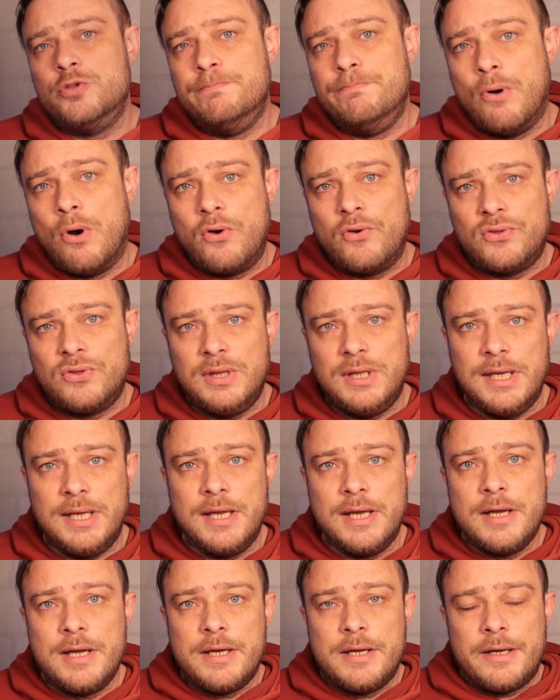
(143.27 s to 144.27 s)
both the
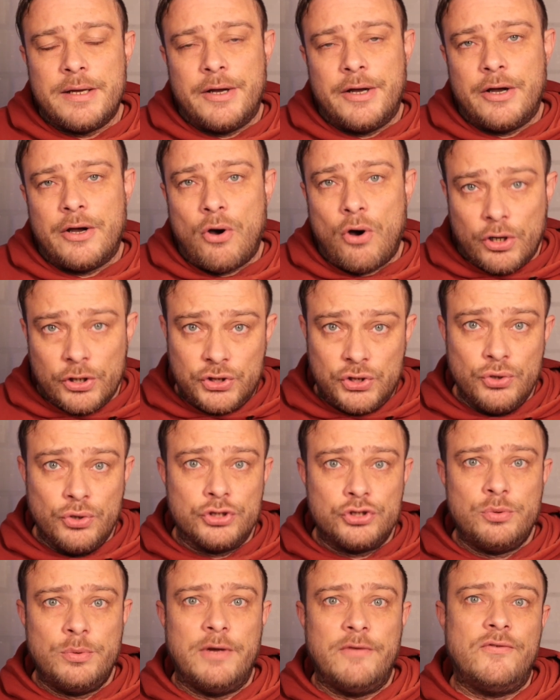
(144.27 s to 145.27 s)

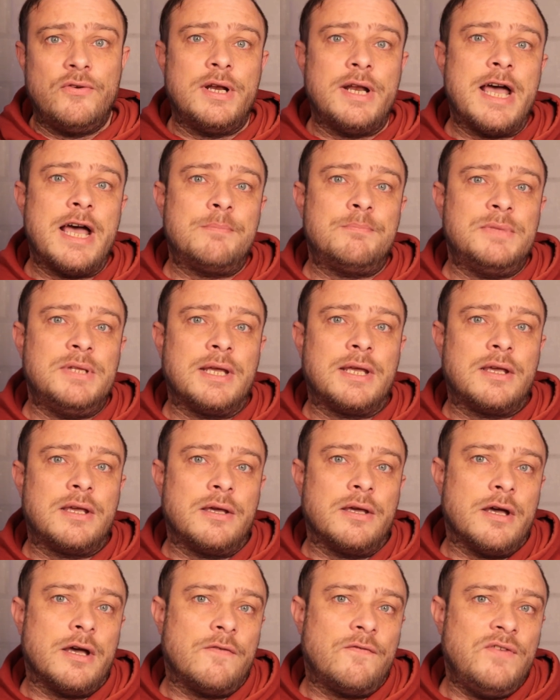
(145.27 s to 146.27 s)
audio-driven haptic
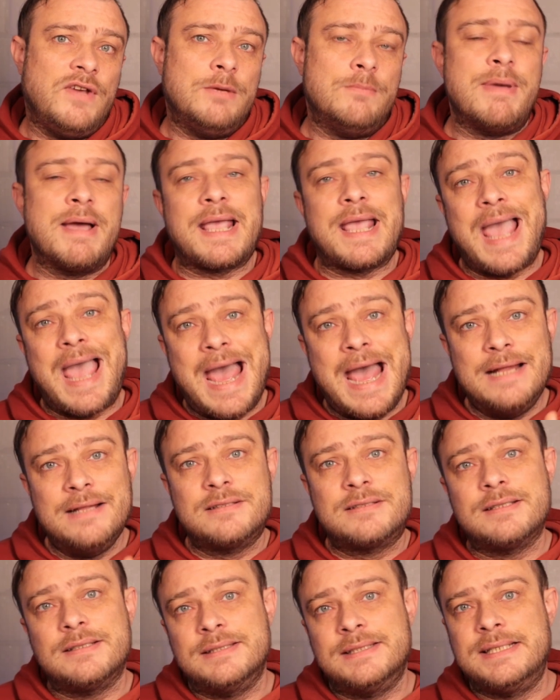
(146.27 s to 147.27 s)
feedback and
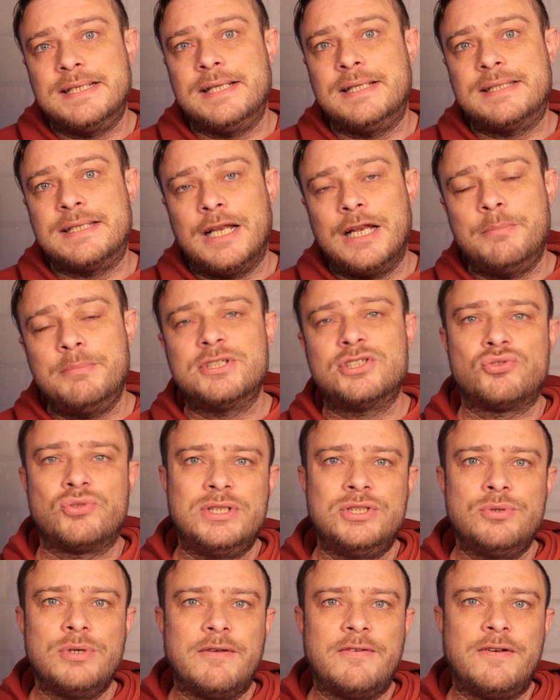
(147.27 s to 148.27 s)
the
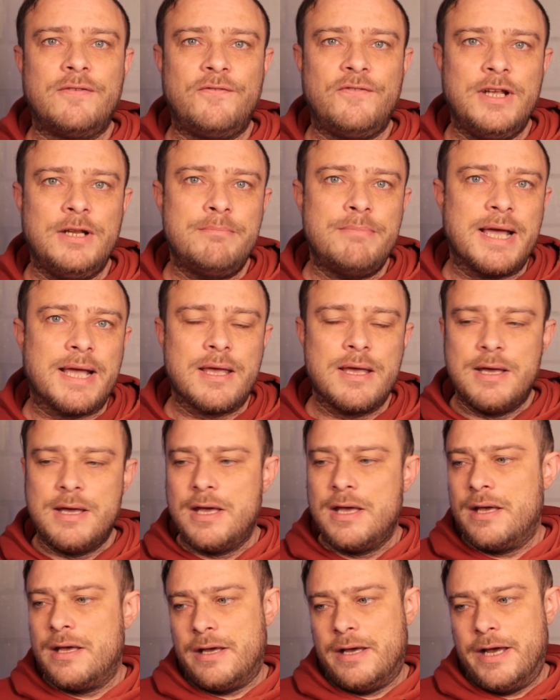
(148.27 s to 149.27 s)
telemetry-driven feedback
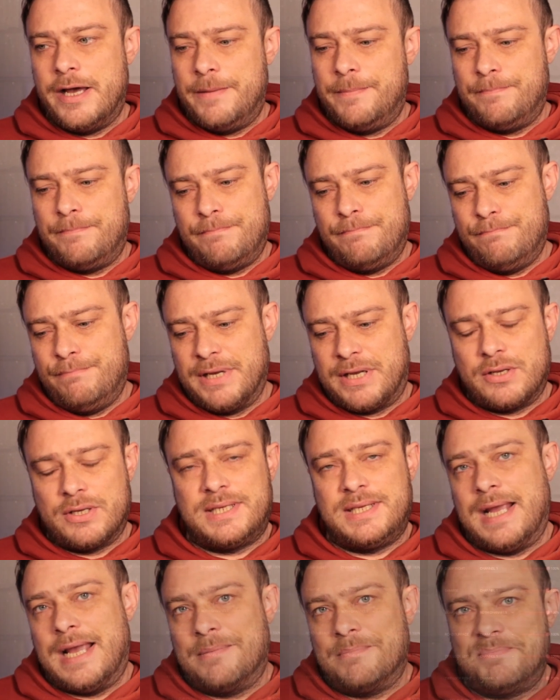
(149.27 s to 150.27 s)
because